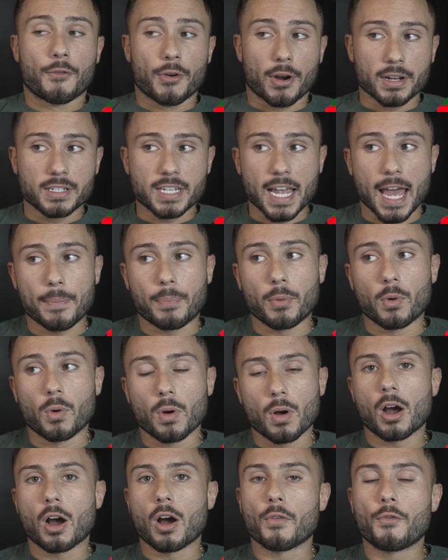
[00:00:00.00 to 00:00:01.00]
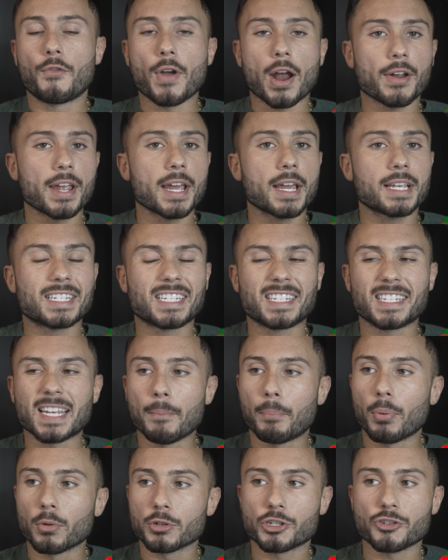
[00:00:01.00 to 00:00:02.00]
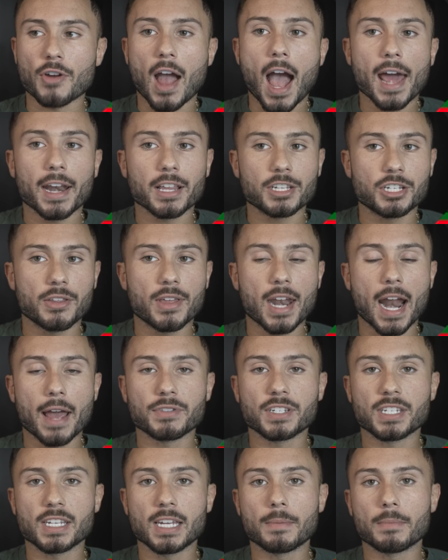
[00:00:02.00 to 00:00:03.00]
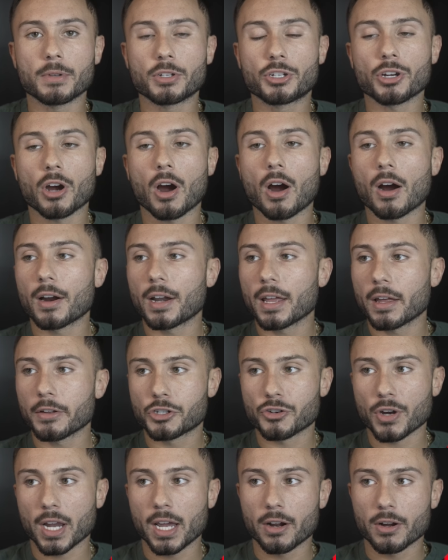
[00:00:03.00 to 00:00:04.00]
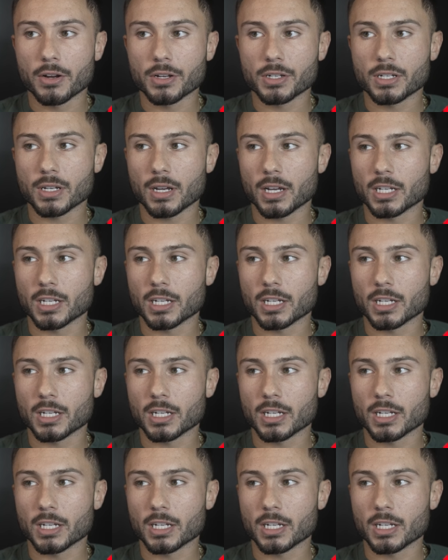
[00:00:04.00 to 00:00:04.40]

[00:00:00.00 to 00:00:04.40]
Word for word: For example, a very simple strategy that I've seen majority of traders,